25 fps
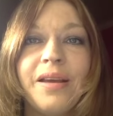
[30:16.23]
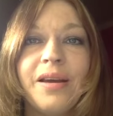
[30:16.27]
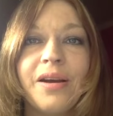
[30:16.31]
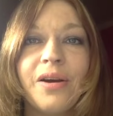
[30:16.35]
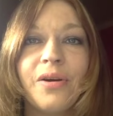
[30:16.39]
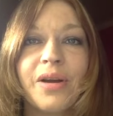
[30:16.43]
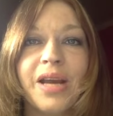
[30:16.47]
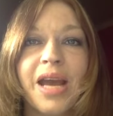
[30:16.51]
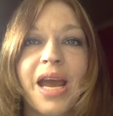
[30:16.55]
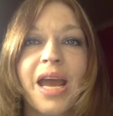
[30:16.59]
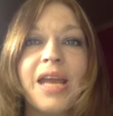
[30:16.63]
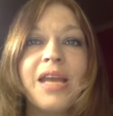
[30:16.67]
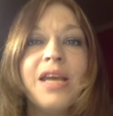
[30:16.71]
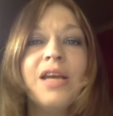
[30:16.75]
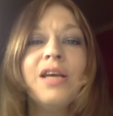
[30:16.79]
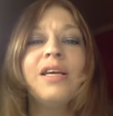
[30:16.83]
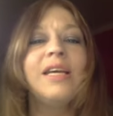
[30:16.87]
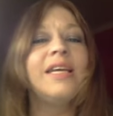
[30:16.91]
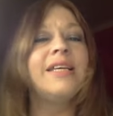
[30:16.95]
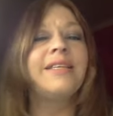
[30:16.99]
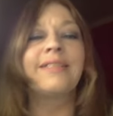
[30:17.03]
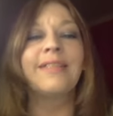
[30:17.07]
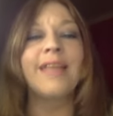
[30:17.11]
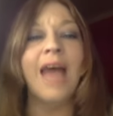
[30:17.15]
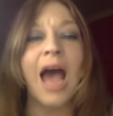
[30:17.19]
Okay?
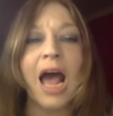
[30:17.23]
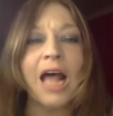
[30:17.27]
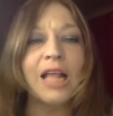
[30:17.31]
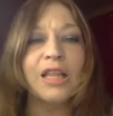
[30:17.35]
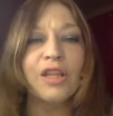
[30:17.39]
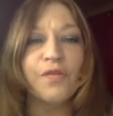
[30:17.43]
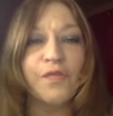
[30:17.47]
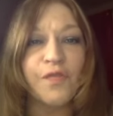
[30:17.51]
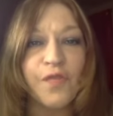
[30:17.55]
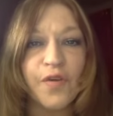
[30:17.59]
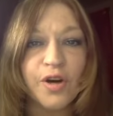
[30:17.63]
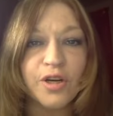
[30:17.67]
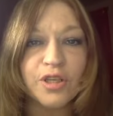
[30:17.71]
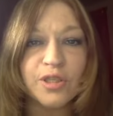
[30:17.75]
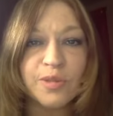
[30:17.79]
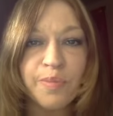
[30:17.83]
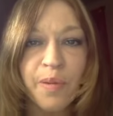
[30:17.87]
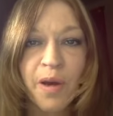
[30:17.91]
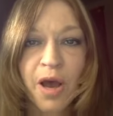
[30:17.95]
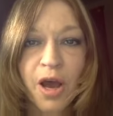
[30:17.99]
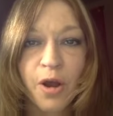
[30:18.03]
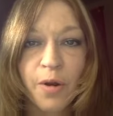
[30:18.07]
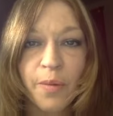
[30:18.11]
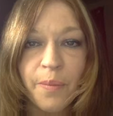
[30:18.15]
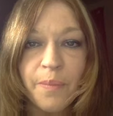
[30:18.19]
He's not the first
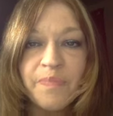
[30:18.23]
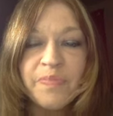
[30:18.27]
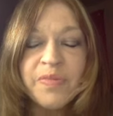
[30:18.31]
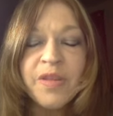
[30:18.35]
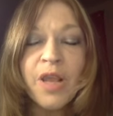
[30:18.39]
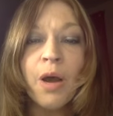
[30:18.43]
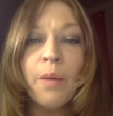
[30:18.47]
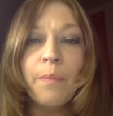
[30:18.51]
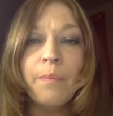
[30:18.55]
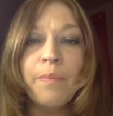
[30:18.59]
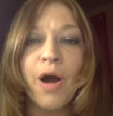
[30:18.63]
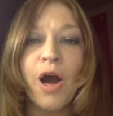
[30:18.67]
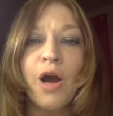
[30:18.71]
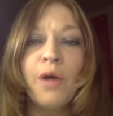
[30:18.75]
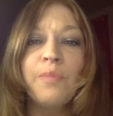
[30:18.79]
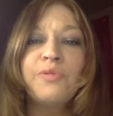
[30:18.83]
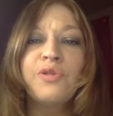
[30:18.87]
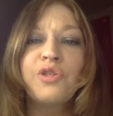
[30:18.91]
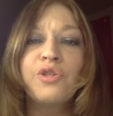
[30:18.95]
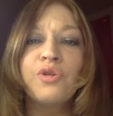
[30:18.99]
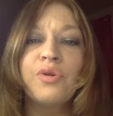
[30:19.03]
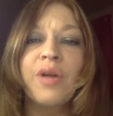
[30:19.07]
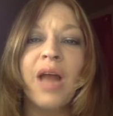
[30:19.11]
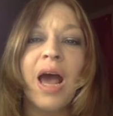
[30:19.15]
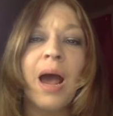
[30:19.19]
pope.
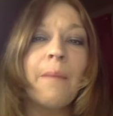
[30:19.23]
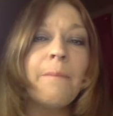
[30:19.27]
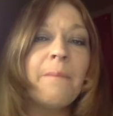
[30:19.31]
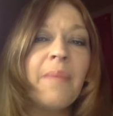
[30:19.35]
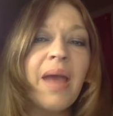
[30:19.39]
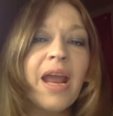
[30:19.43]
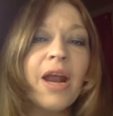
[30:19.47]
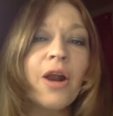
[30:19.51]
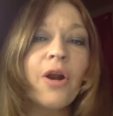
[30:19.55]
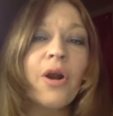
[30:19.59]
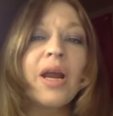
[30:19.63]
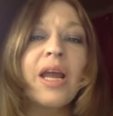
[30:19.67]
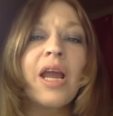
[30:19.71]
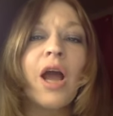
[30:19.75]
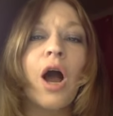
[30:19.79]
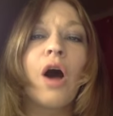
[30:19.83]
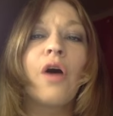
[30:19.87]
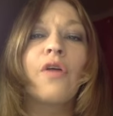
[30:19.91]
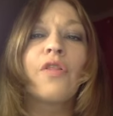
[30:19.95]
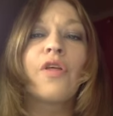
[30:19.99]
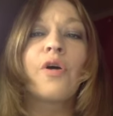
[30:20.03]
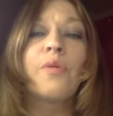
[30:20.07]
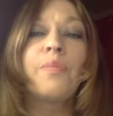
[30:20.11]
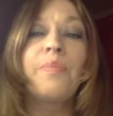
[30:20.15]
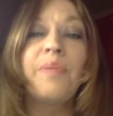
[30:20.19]
Popes do not marry,
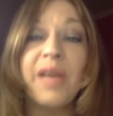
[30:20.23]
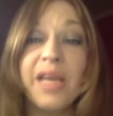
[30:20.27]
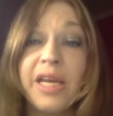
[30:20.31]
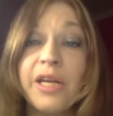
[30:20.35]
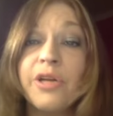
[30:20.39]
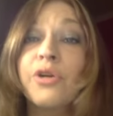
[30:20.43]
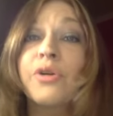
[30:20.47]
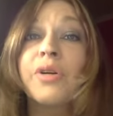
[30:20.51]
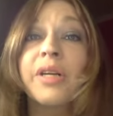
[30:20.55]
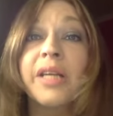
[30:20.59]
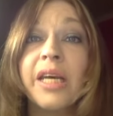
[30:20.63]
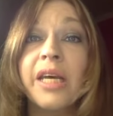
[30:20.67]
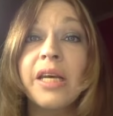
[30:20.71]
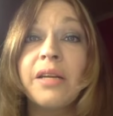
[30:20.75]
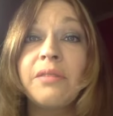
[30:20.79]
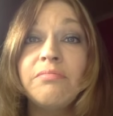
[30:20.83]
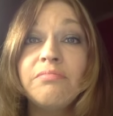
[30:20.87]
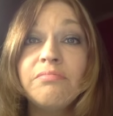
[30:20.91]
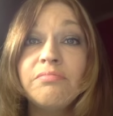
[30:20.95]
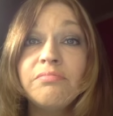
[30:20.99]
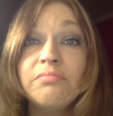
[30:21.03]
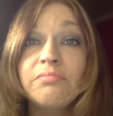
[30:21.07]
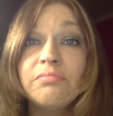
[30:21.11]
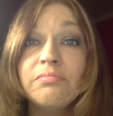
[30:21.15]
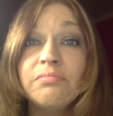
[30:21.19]
although Peter did.
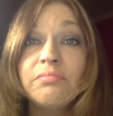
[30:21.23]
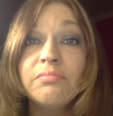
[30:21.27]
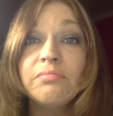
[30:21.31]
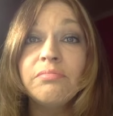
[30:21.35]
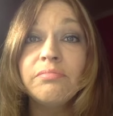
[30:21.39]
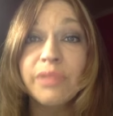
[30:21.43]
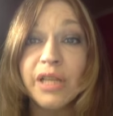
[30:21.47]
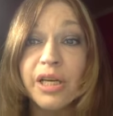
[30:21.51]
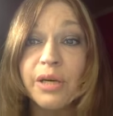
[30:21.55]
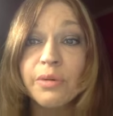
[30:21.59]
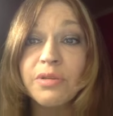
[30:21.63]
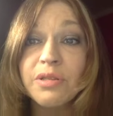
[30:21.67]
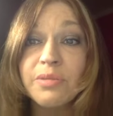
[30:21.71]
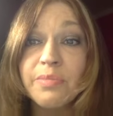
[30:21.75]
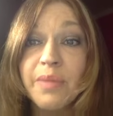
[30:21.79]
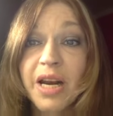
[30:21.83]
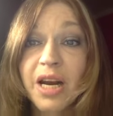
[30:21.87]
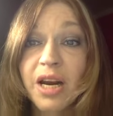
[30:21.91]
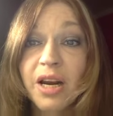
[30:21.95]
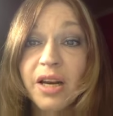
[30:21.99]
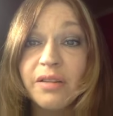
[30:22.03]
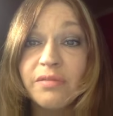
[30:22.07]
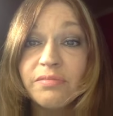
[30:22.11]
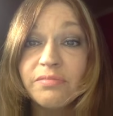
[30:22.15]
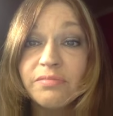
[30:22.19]
Peter was
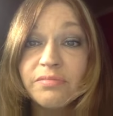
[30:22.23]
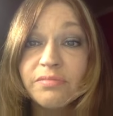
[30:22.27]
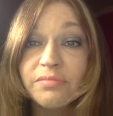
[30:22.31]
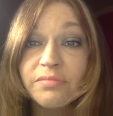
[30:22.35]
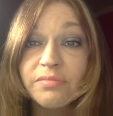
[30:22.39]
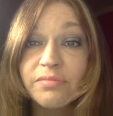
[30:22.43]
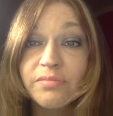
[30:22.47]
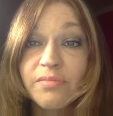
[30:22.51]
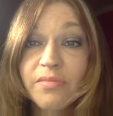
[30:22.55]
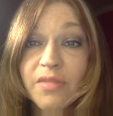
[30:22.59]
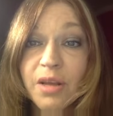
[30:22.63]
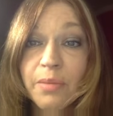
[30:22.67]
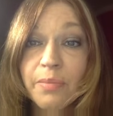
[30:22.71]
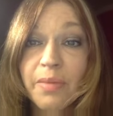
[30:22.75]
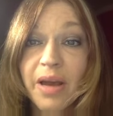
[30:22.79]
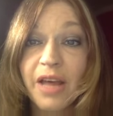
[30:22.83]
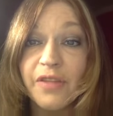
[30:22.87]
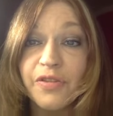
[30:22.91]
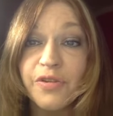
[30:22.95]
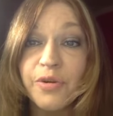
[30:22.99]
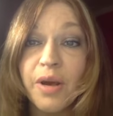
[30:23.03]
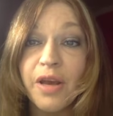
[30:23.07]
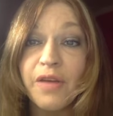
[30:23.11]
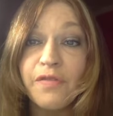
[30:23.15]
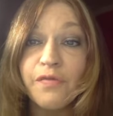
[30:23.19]
married.
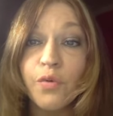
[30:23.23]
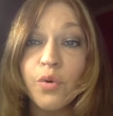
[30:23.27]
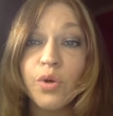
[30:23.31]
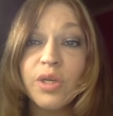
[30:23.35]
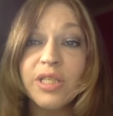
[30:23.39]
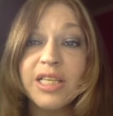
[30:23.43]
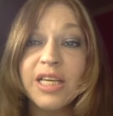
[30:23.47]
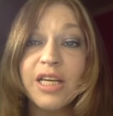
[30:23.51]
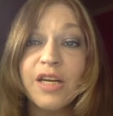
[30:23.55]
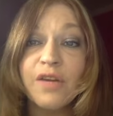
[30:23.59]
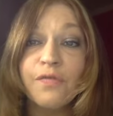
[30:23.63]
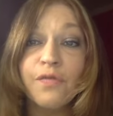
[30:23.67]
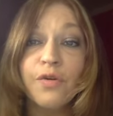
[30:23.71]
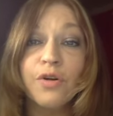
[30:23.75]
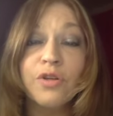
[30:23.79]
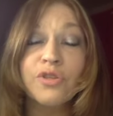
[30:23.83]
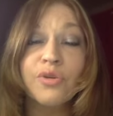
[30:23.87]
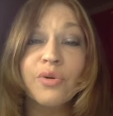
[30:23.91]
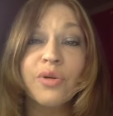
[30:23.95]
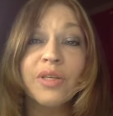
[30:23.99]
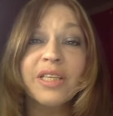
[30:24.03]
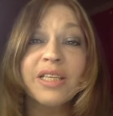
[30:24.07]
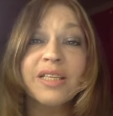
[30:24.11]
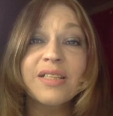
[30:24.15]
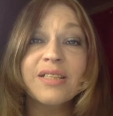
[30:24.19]
Matthew eight fourteen and First
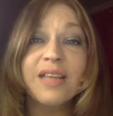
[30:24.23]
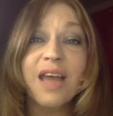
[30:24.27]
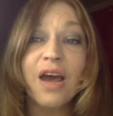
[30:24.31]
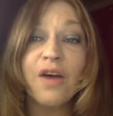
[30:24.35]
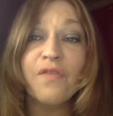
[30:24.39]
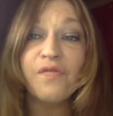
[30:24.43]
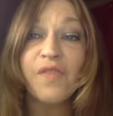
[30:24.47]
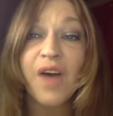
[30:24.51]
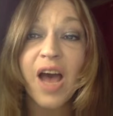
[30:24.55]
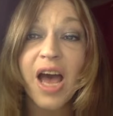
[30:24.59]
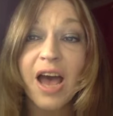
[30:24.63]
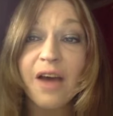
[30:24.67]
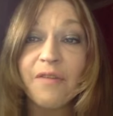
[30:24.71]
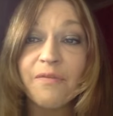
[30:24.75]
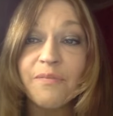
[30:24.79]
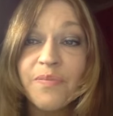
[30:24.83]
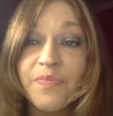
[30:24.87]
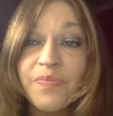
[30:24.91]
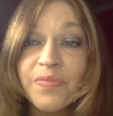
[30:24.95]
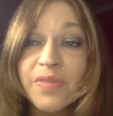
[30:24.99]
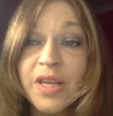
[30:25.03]
Corinthians nine five.